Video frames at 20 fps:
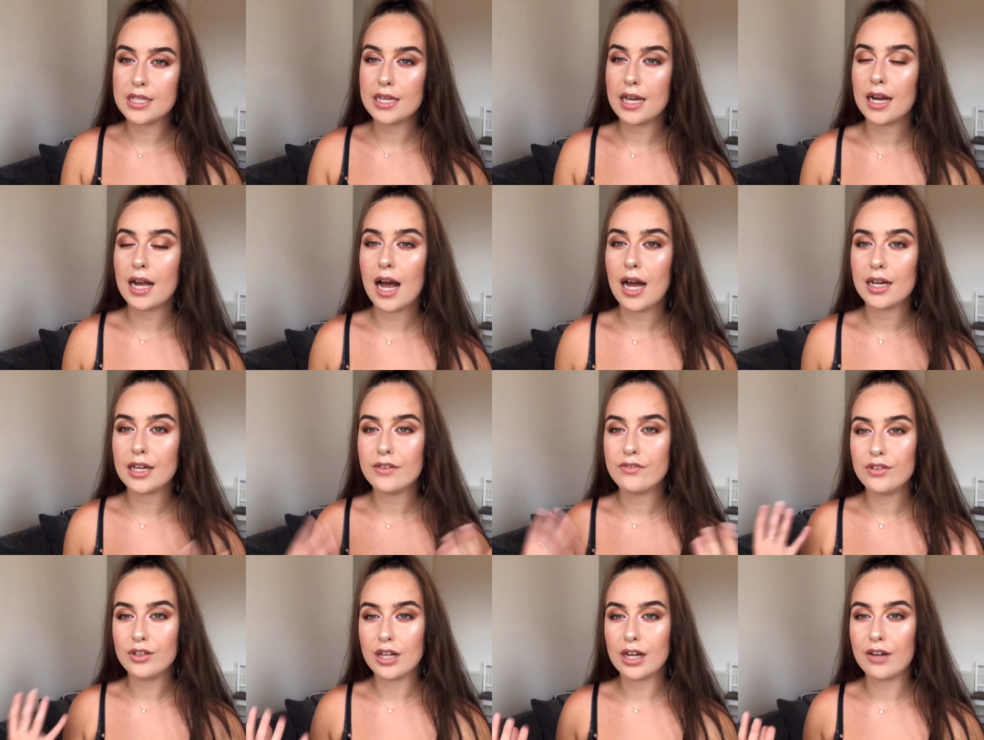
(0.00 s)
I can't give
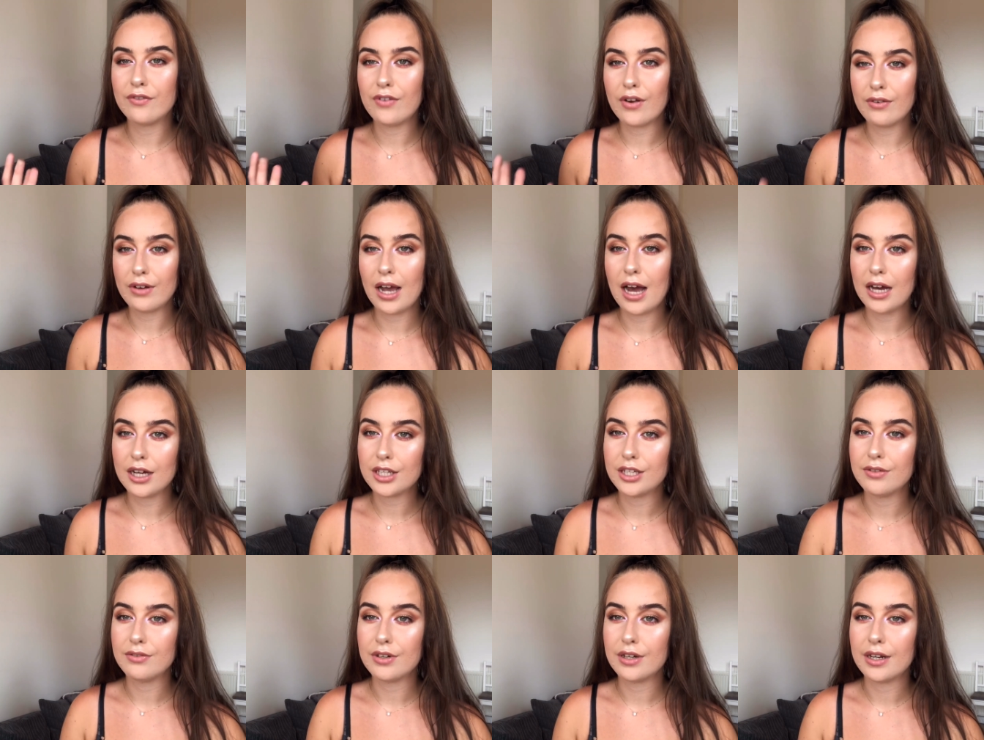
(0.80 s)
you like a very
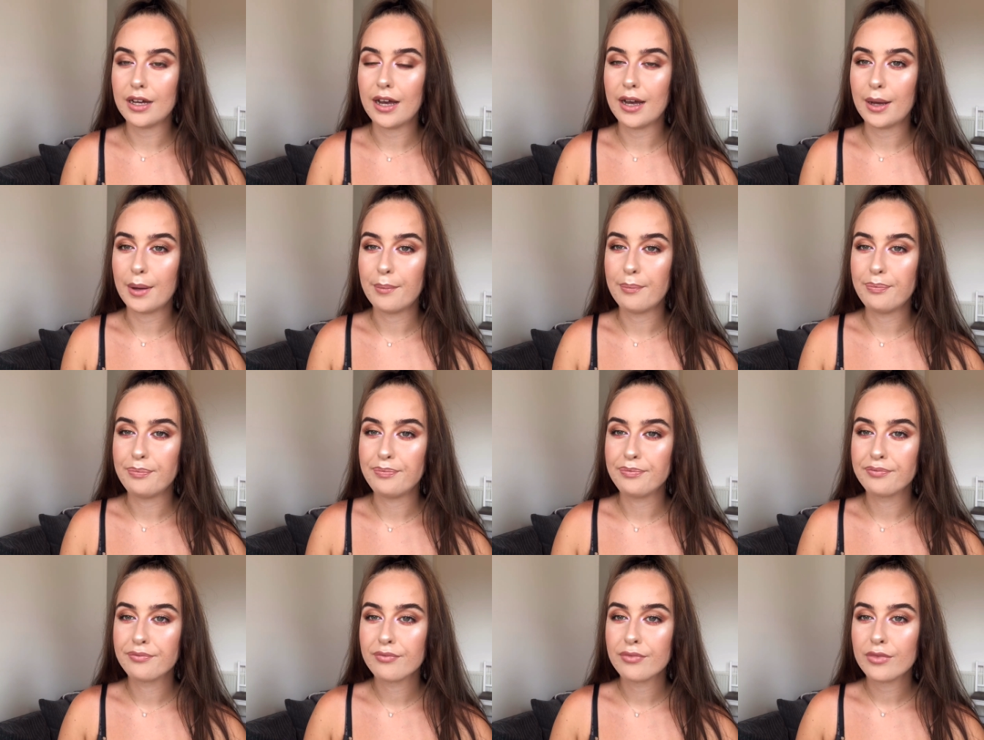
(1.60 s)
accurate
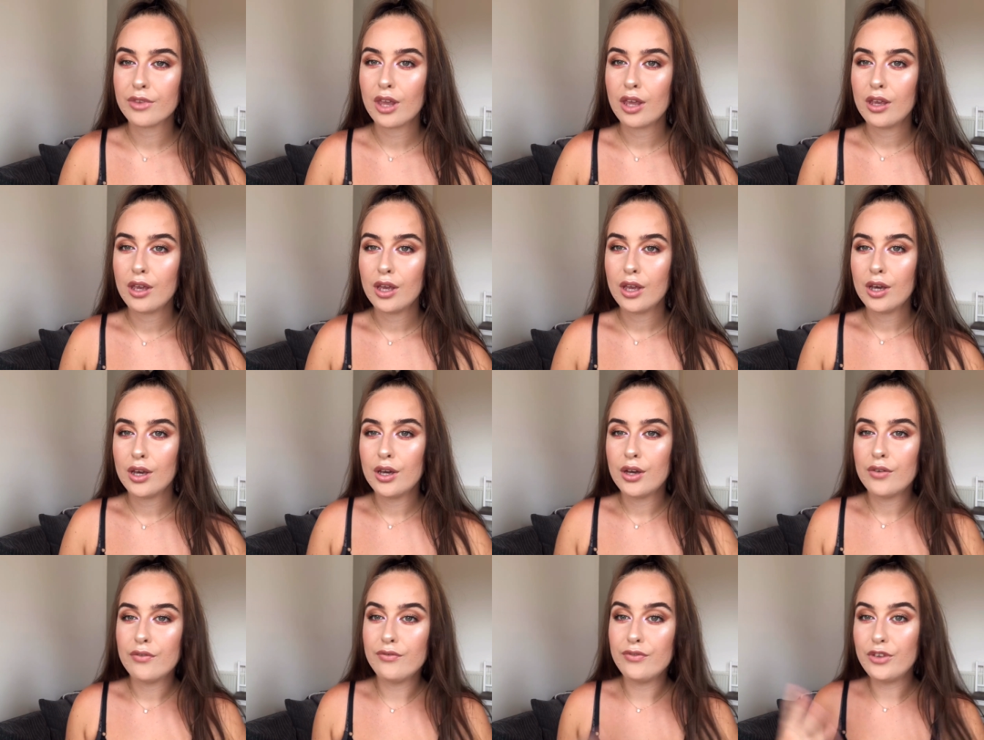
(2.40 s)

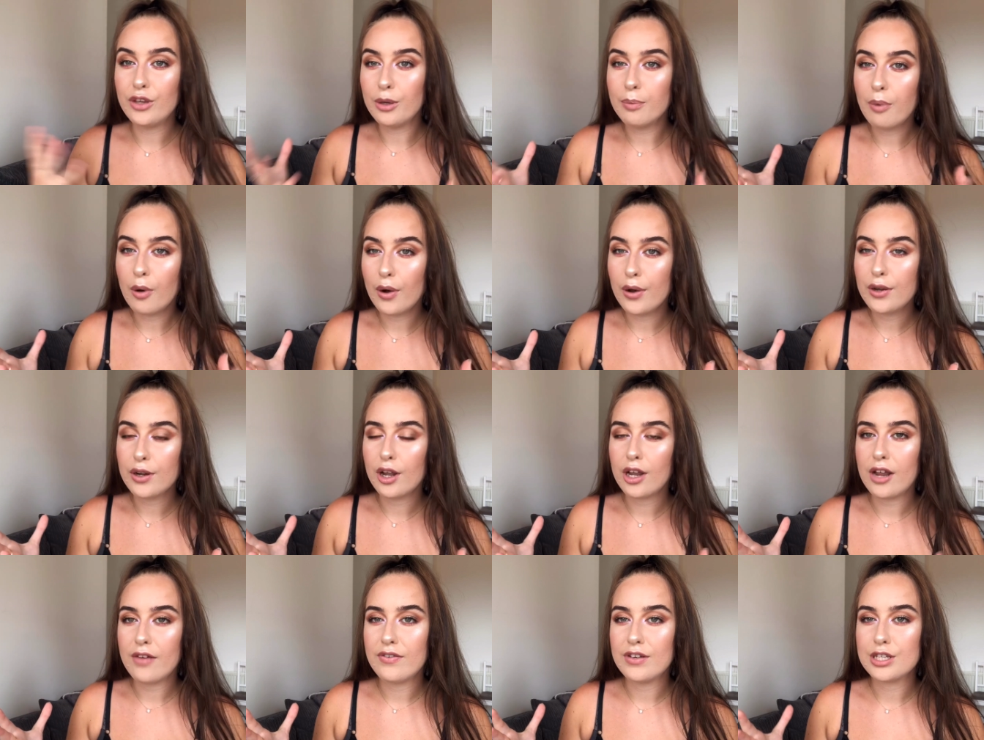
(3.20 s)
viewpoint on
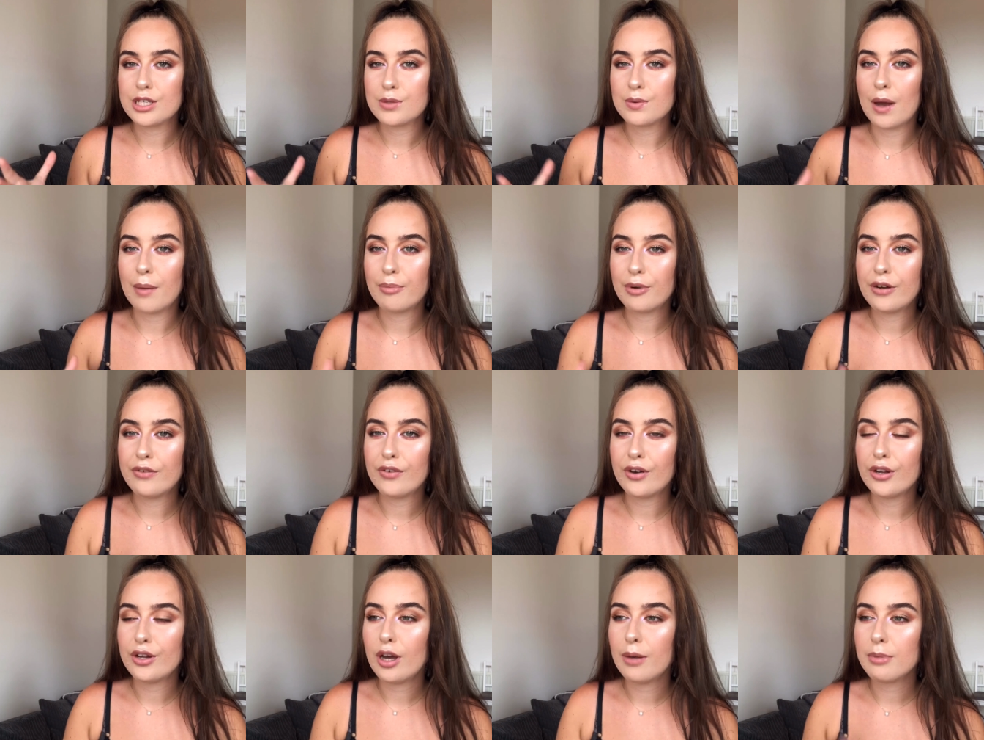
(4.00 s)
if it's sweatproof
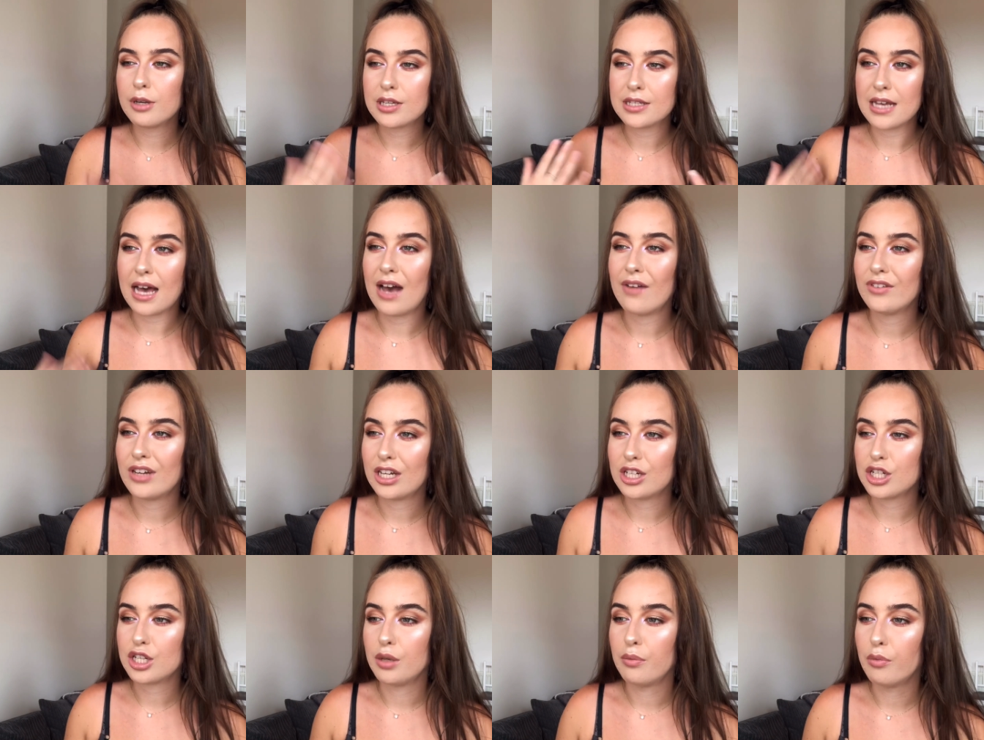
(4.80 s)
or not because I haven't
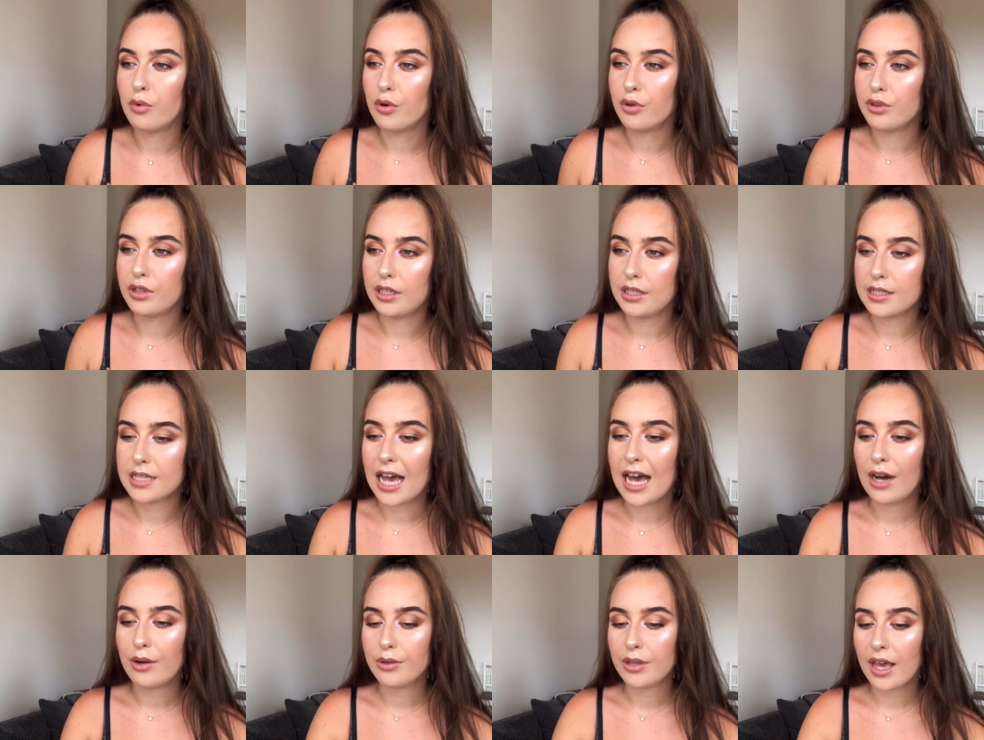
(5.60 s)
actually worn these
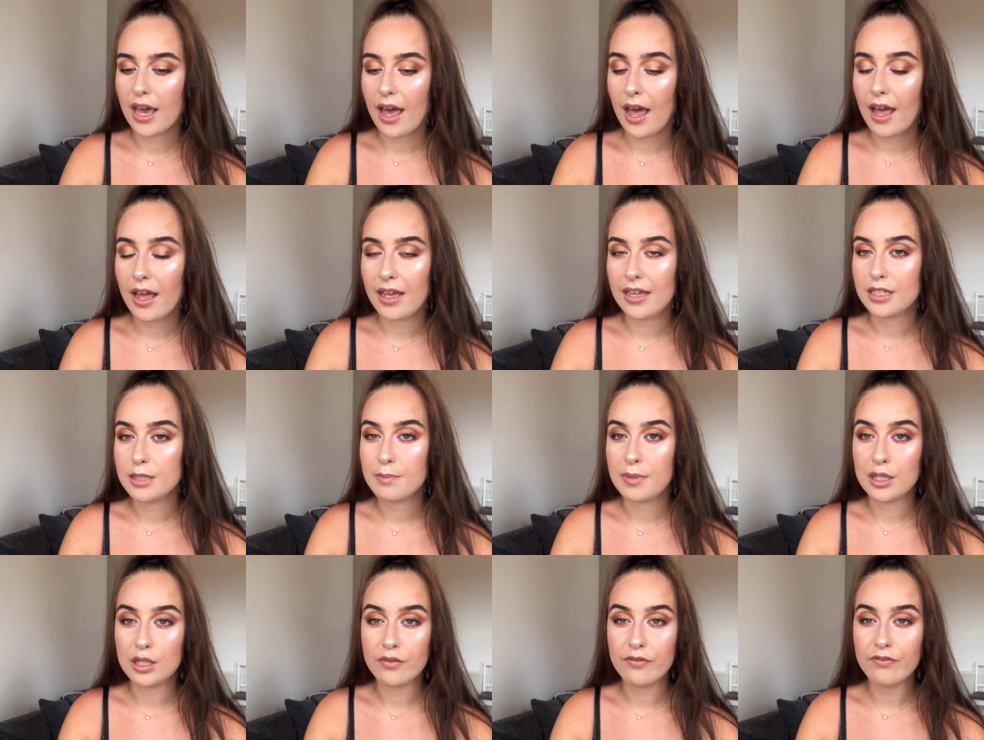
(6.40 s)
out yet. It's
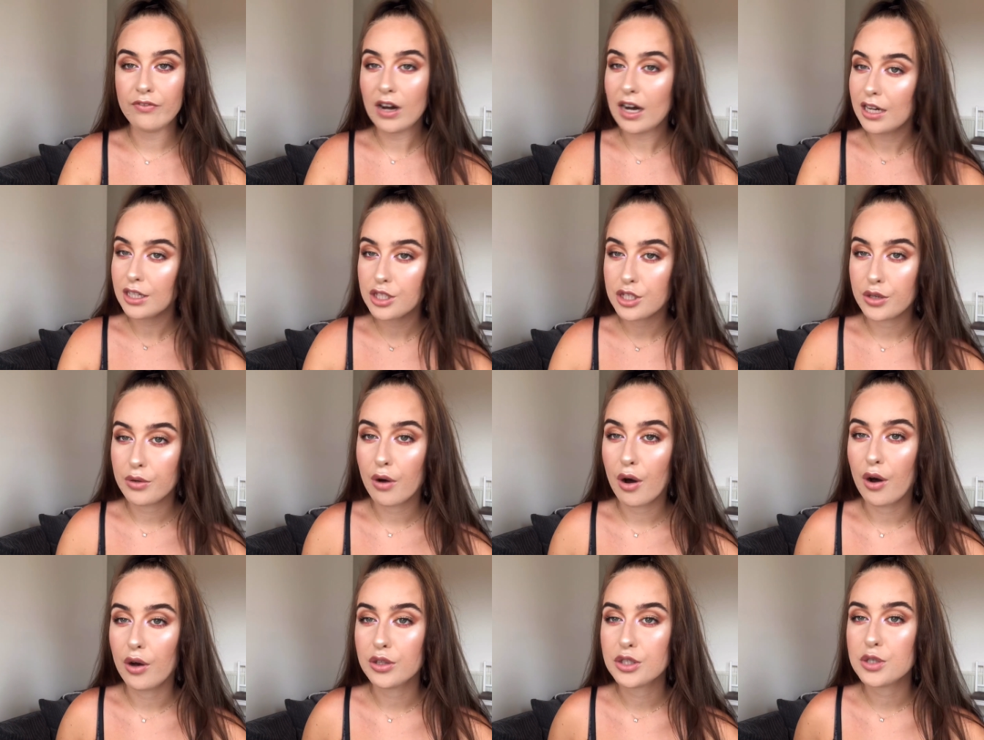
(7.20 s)
been far too
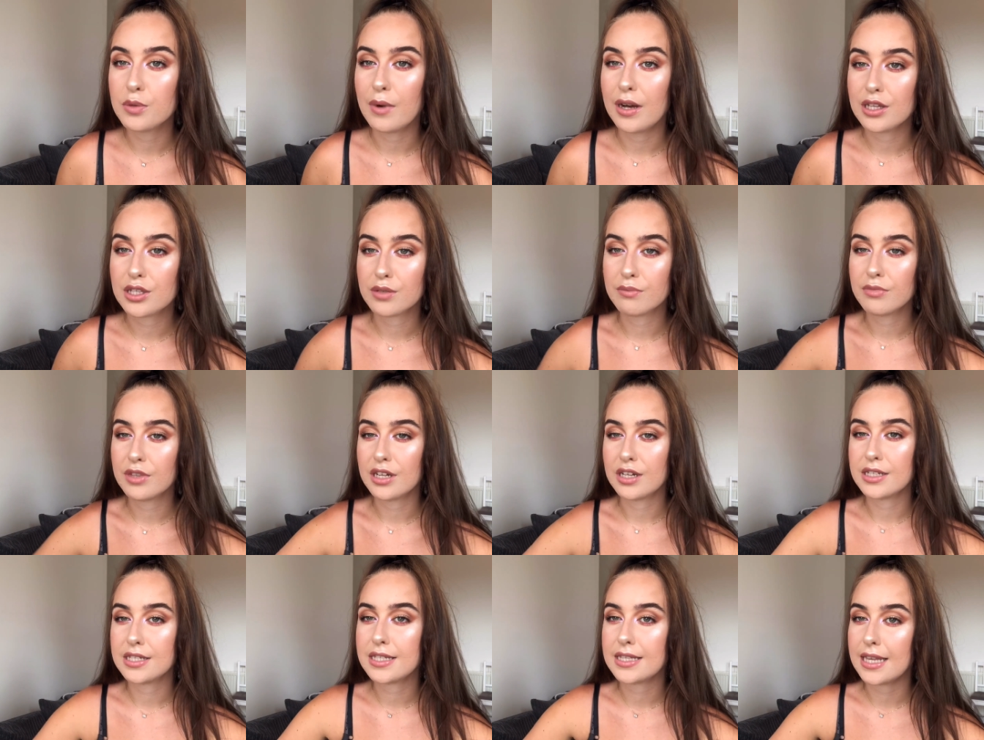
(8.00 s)
hot to wear something
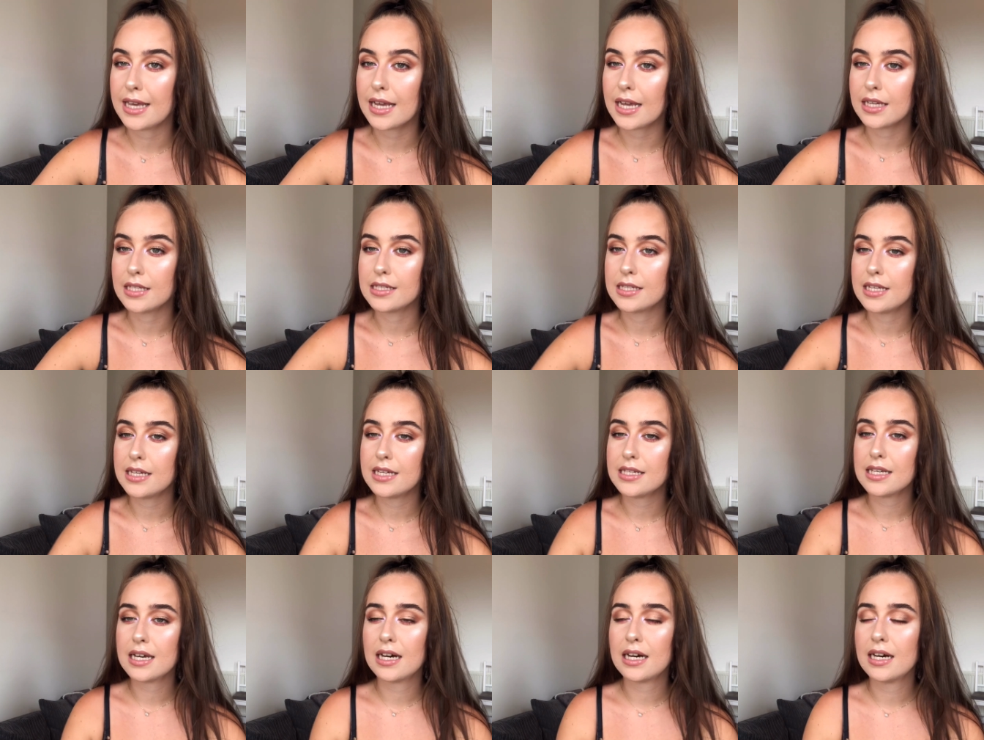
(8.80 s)
as thick as
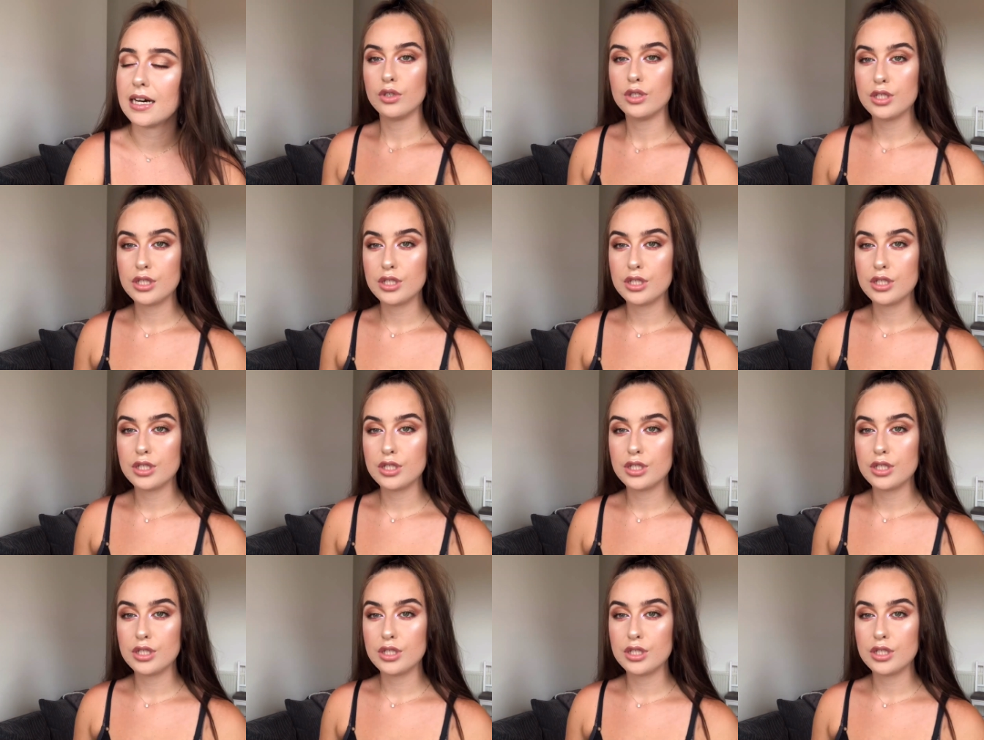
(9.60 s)
these are.